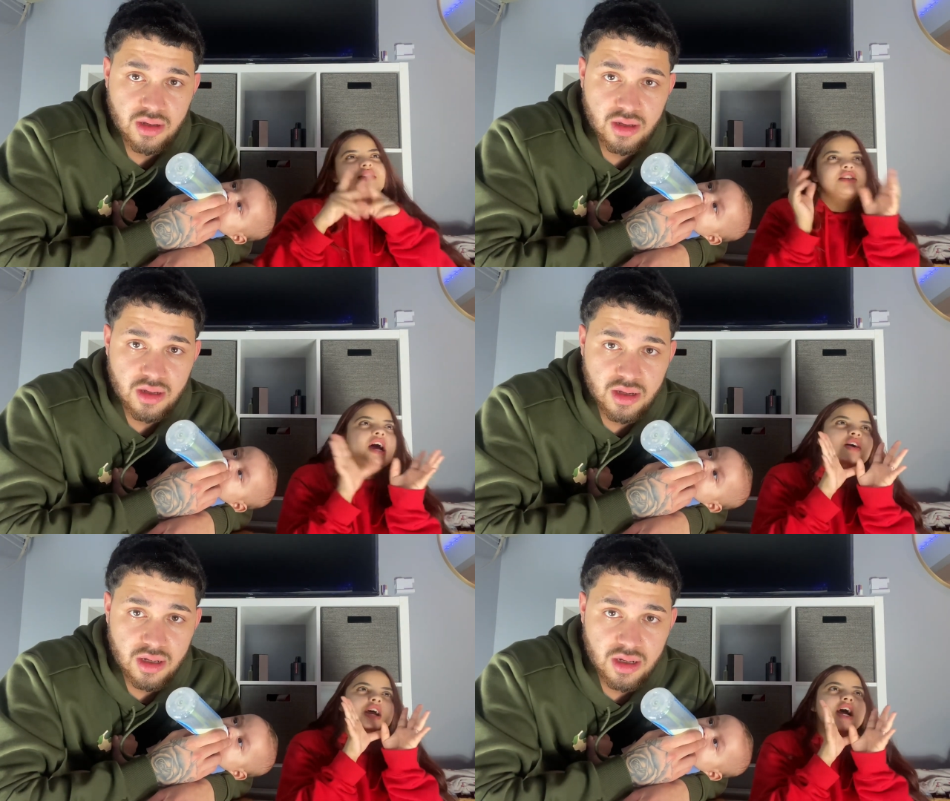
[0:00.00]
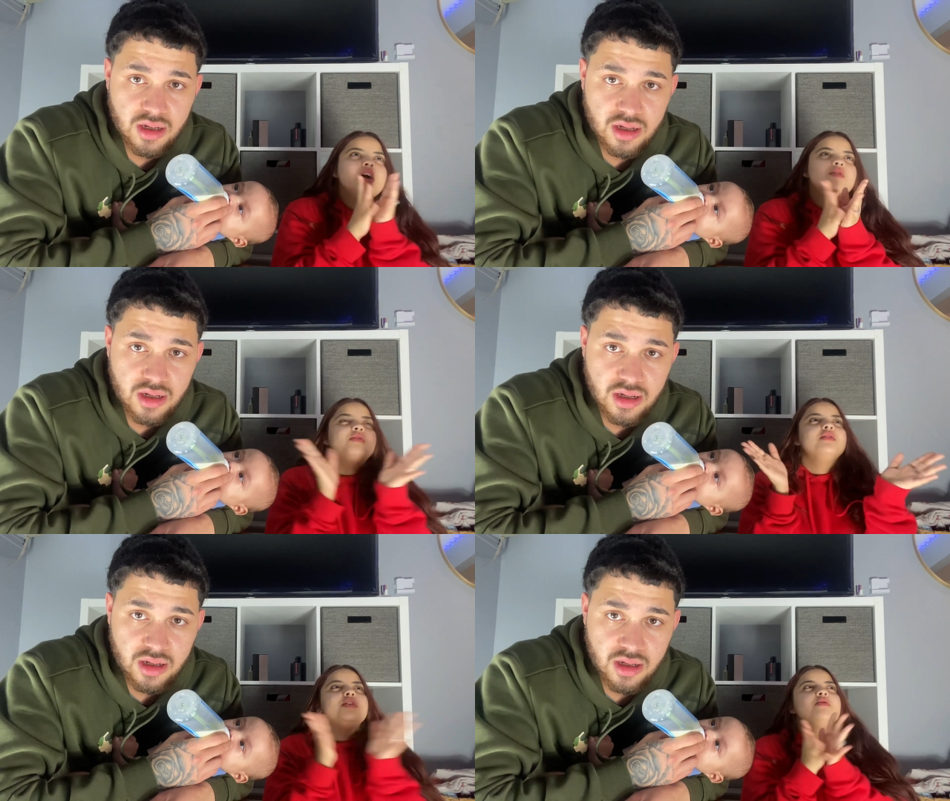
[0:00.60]
Speaker 1: Shout
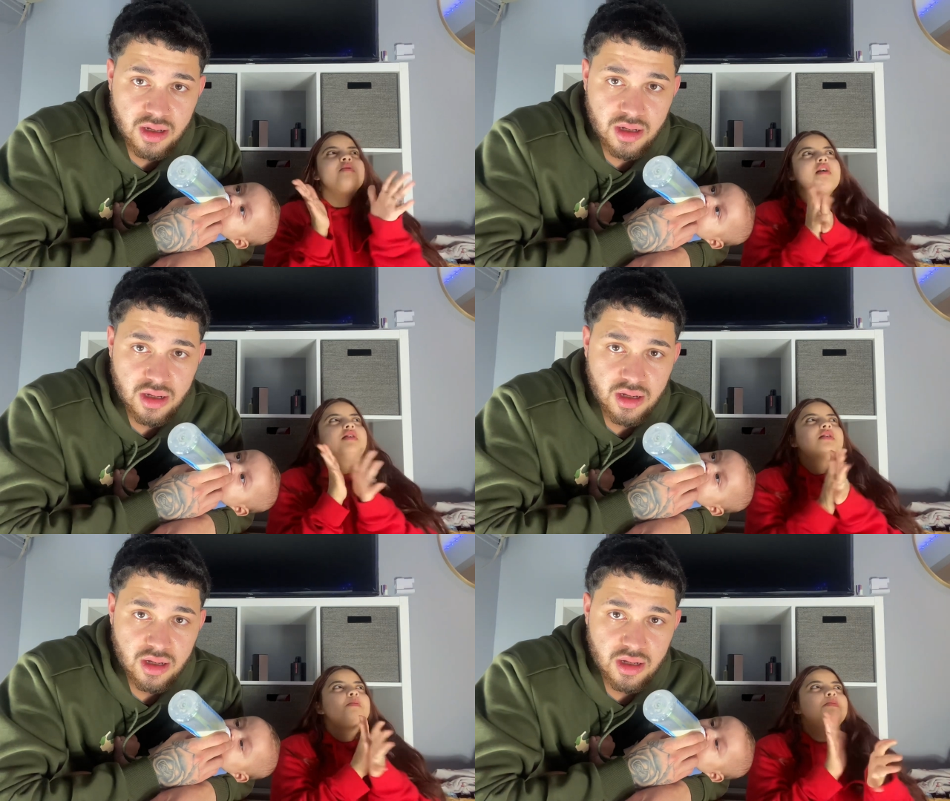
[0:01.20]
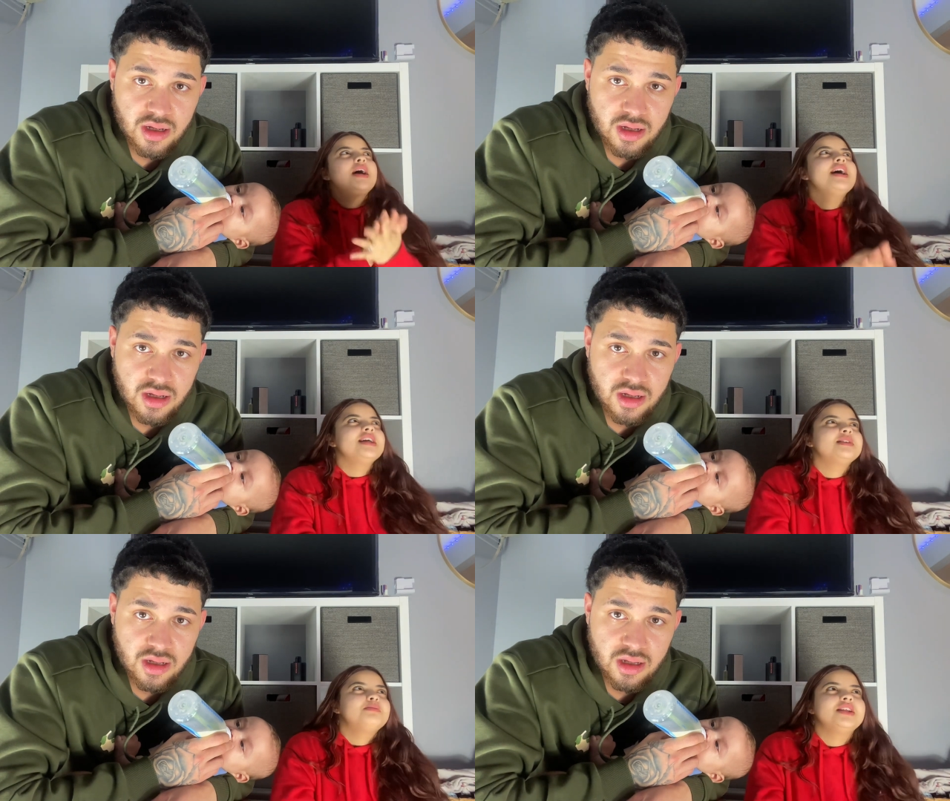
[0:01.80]
out, you are the
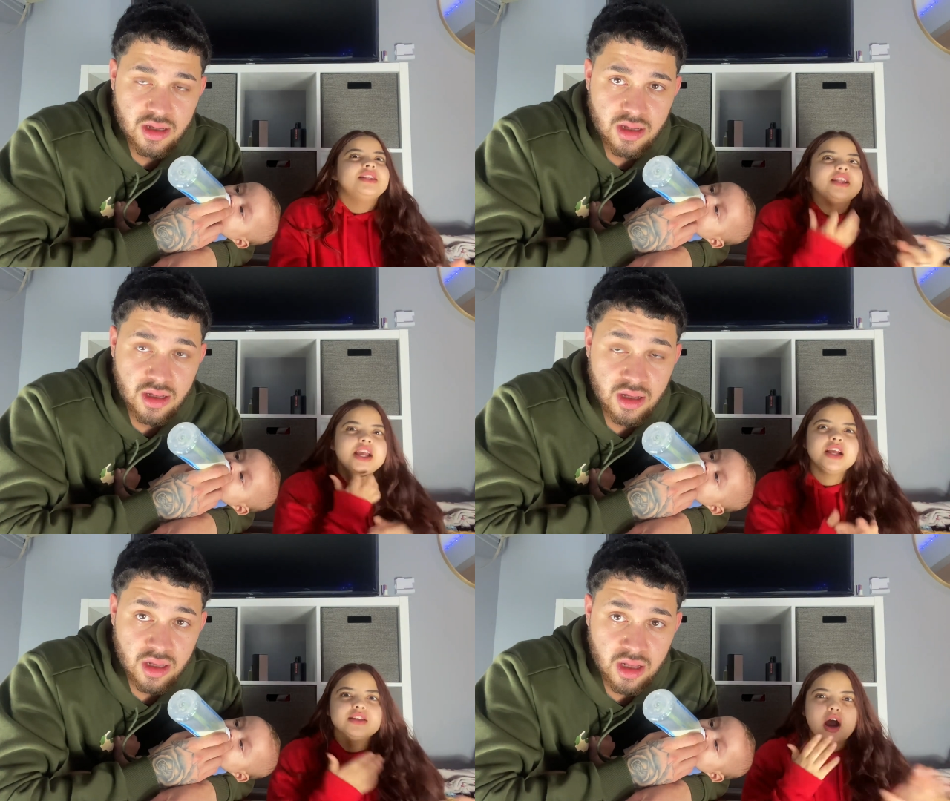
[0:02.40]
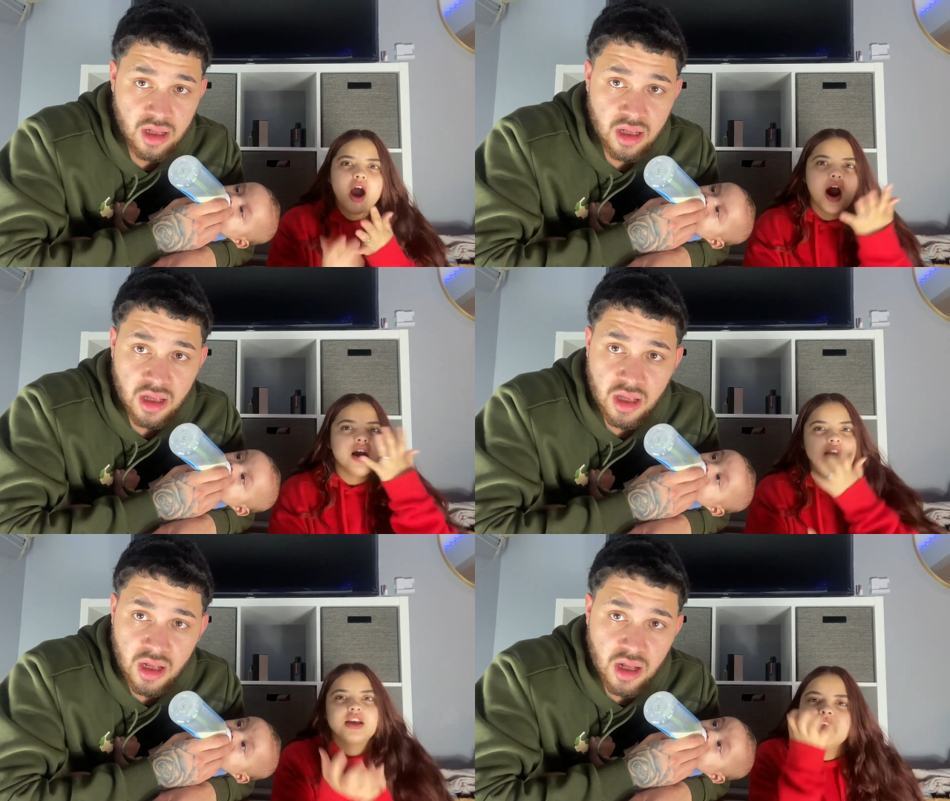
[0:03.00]
best, but these
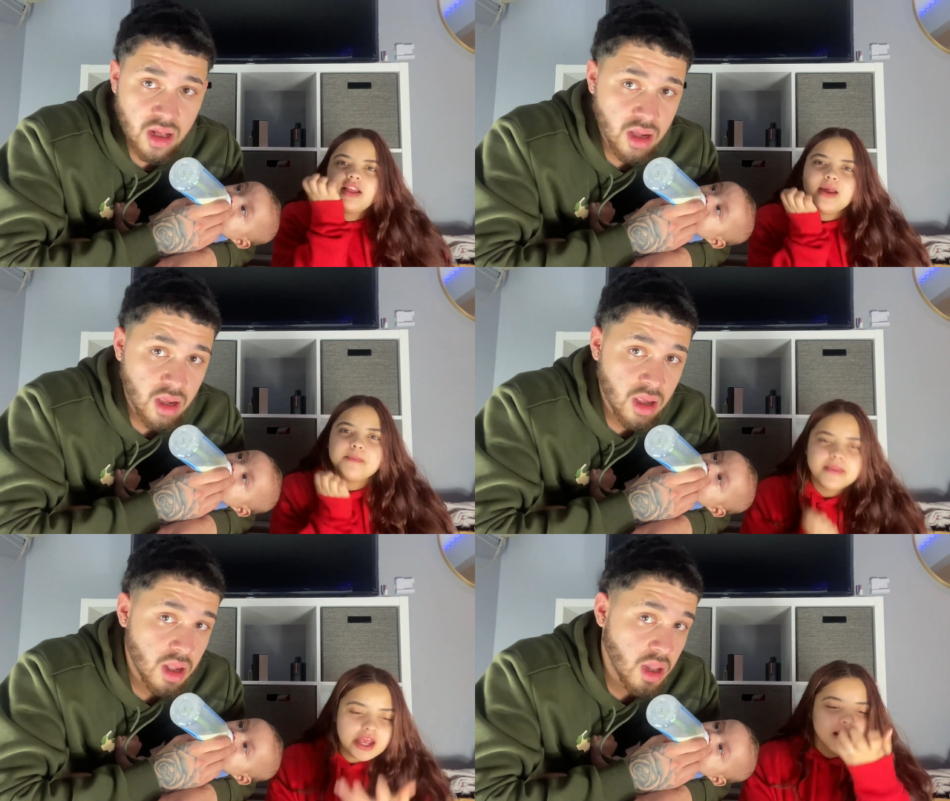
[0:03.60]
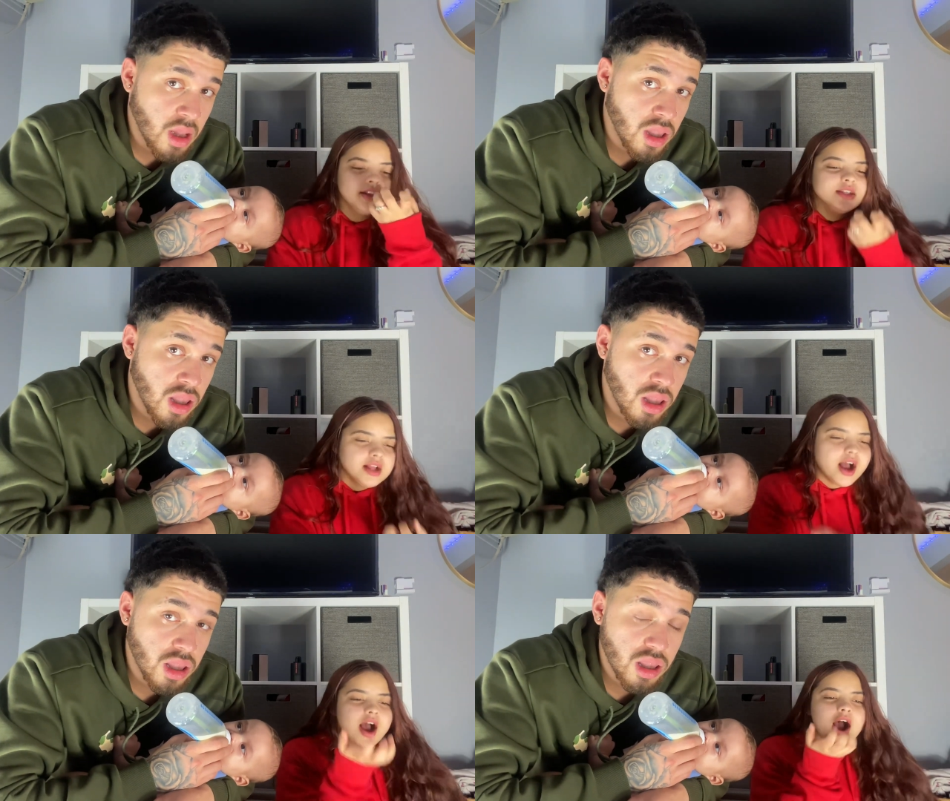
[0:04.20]
are killing me.
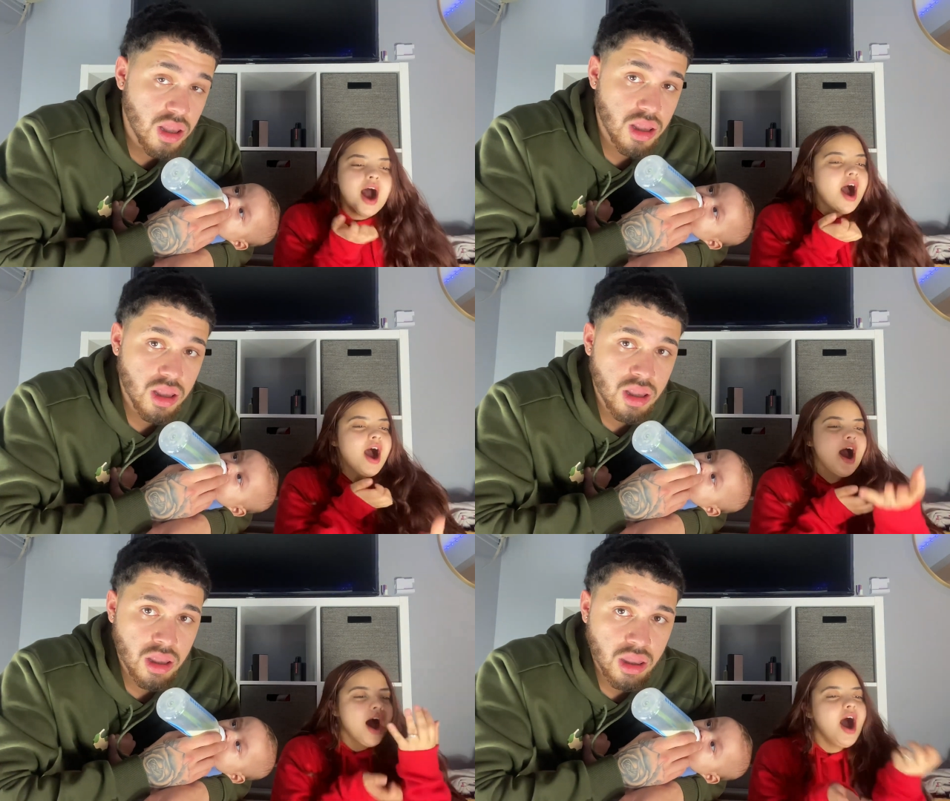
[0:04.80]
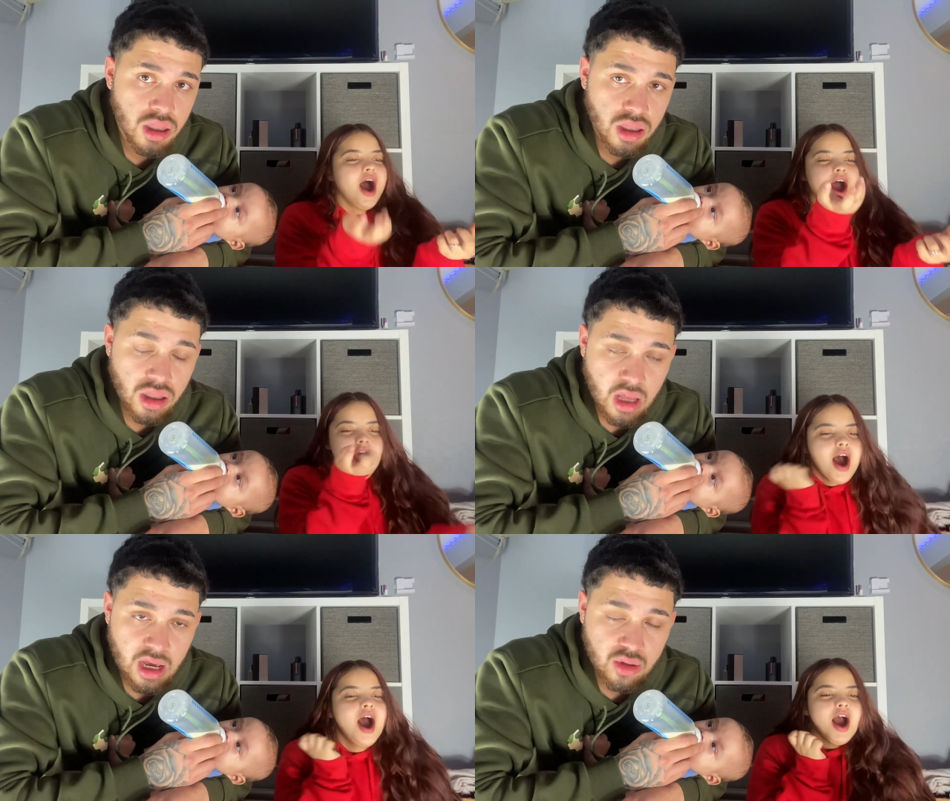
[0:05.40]

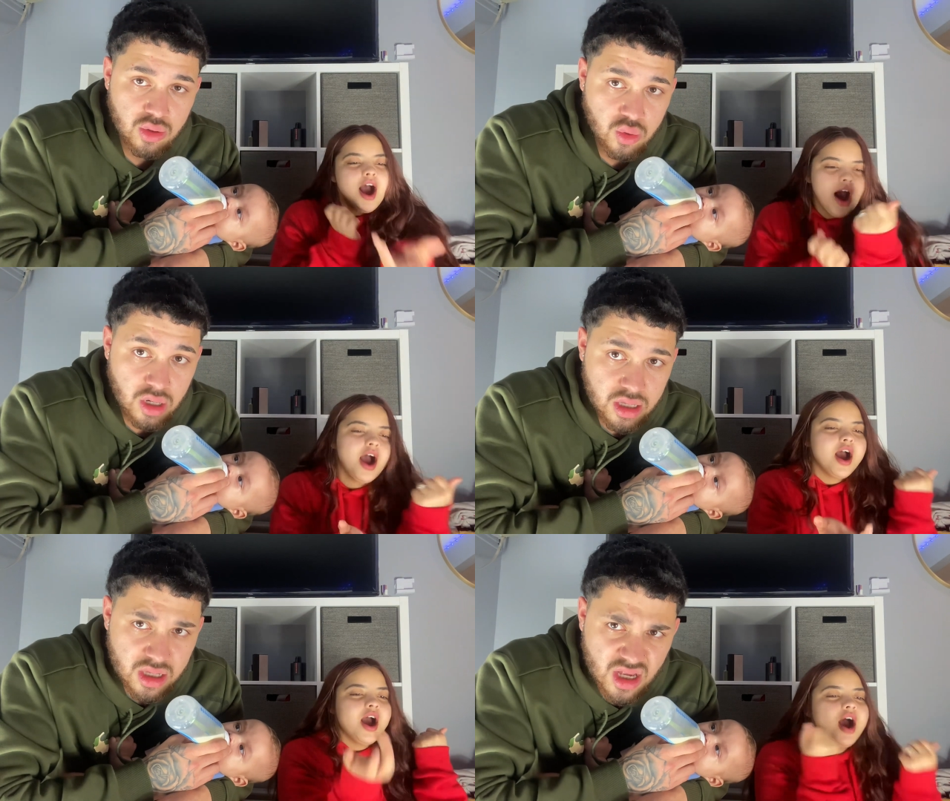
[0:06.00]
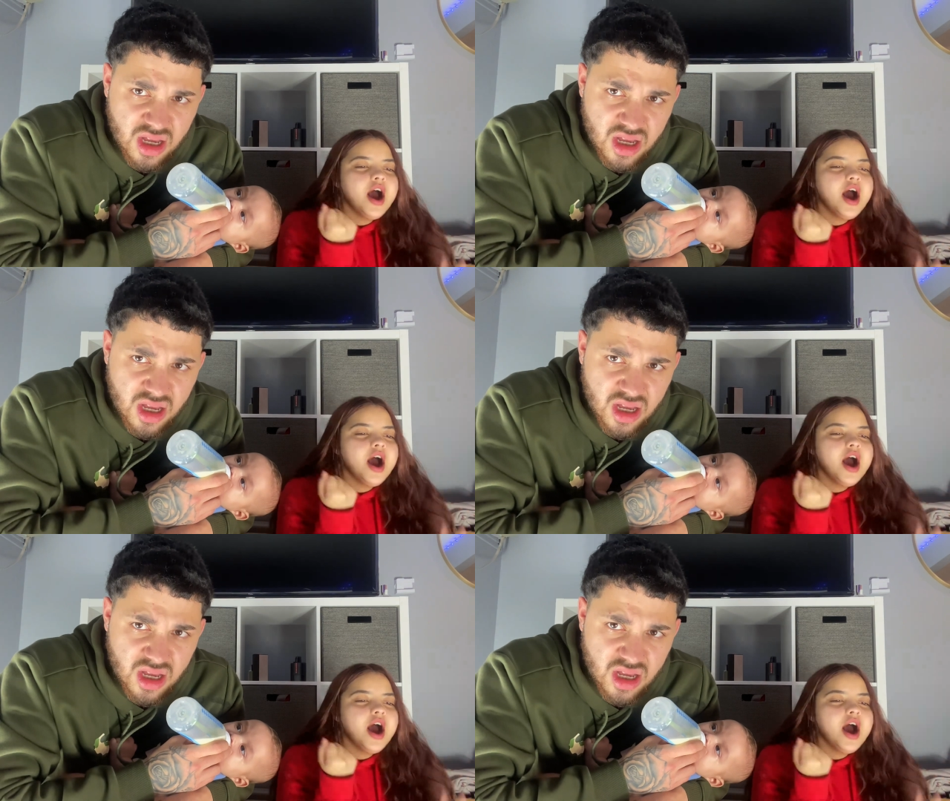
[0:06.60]
I
Speaker 2: don't do this.